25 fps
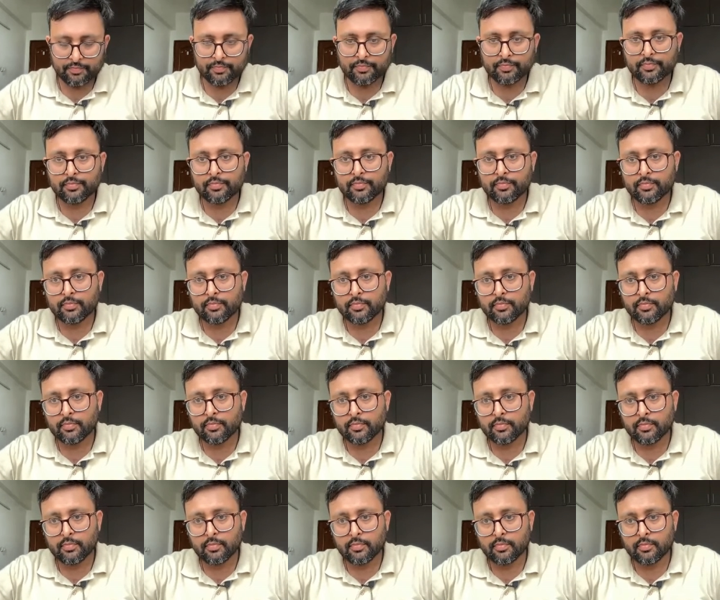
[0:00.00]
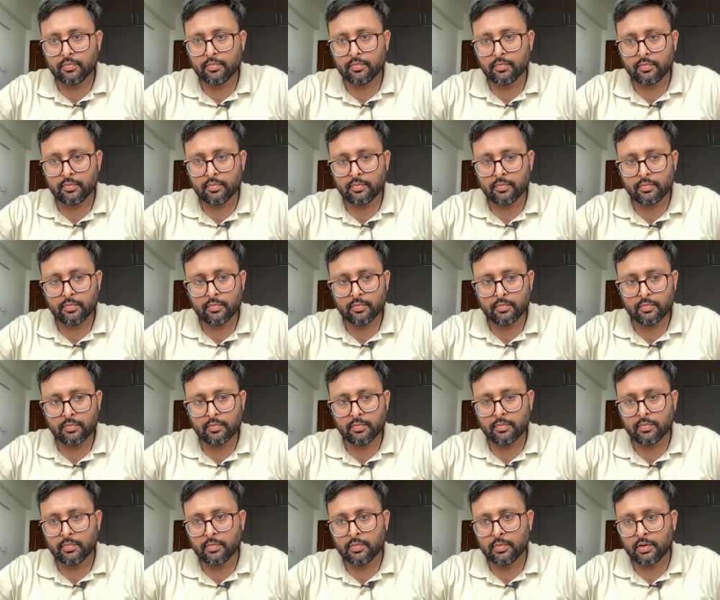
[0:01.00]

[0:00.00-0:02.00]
(no one is talking)